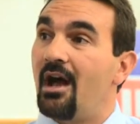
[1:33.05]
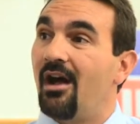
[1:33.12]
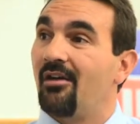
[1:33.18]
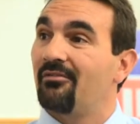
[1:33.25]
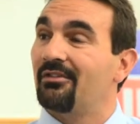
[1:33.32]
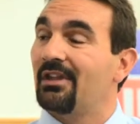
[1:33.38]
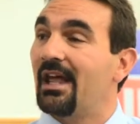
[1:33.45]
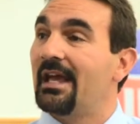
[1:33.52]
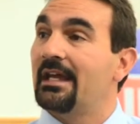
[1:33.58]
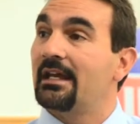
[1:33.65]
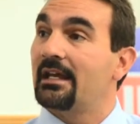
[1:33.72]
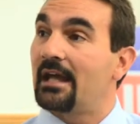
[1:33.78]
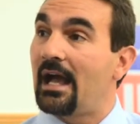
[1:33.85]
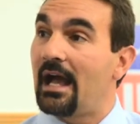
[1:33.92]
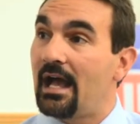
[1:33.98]
of
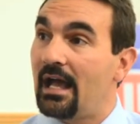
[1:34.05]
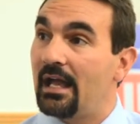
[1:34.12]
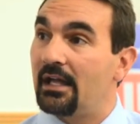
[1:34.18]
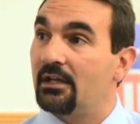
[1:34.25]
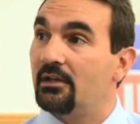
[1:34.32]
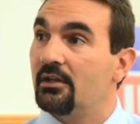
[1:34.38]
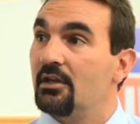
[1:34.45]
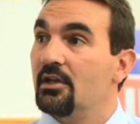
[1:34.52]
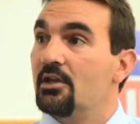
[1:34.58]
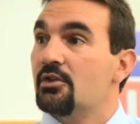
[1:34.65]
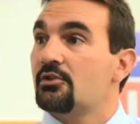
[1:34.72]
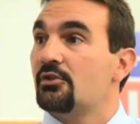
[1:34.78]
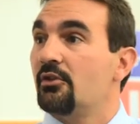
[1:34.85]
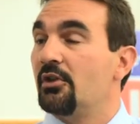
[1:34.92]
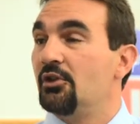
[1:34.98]
like kind
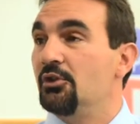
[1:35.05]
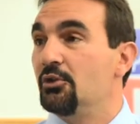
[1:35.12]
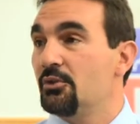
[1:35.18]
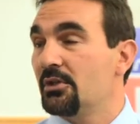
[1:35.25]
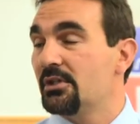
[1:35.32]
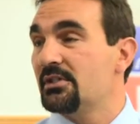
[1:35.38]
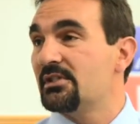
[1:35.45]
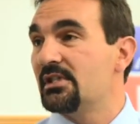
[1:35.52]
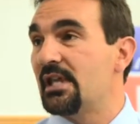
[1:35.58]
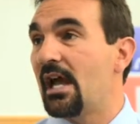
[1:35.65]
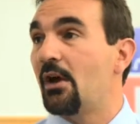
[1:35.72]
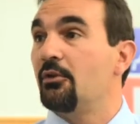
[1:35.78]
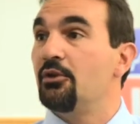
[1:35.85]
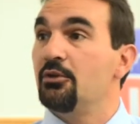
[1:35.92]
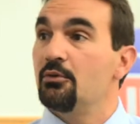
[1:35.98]
so that you can see
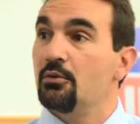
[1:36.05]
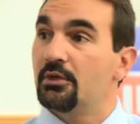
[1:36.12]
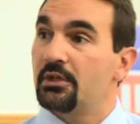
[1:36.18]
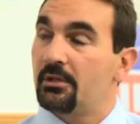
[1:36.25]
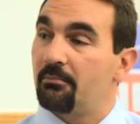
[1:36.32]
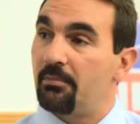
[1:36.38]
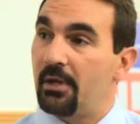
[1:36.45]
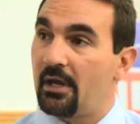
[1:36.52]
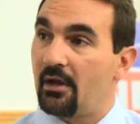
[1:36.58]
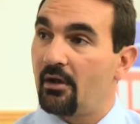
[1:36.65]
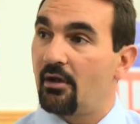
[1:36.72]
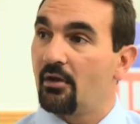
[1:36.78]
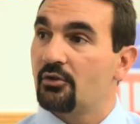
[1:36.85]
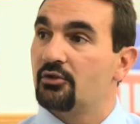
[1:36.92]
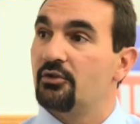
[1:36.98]
how you would
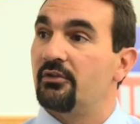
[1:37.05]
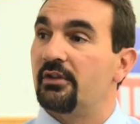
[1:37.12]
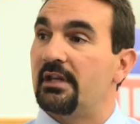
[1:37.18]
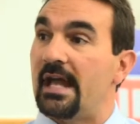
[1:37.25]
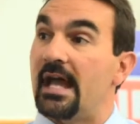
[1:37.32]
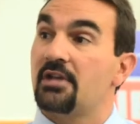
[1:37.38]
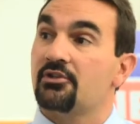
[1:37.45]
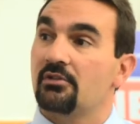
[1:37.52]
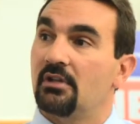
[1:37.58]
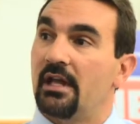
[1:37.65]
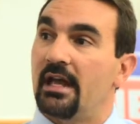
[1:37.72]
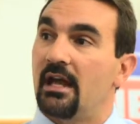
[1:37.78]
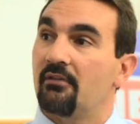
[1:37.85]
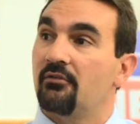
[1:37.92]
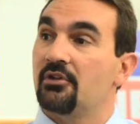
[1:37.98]
compare to the national
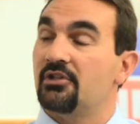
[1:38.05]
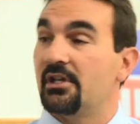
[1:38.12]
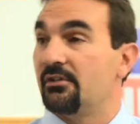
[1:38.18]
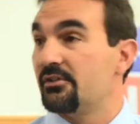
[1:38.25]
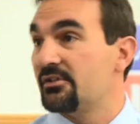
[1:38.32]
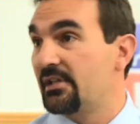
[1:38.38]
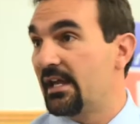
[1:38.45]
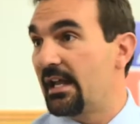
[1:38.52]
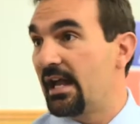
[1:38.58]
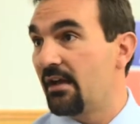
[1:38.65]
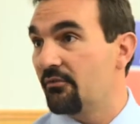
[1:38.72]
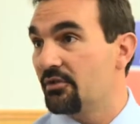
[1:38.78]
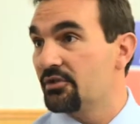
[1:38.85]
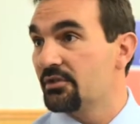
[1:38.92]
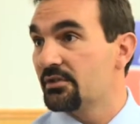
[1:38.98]
average and the state
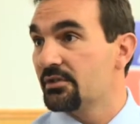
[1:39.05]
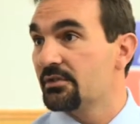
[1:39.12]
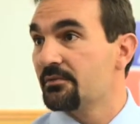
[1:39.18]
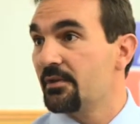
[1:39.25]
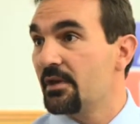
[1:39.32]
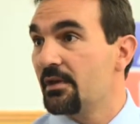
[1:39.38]
averages.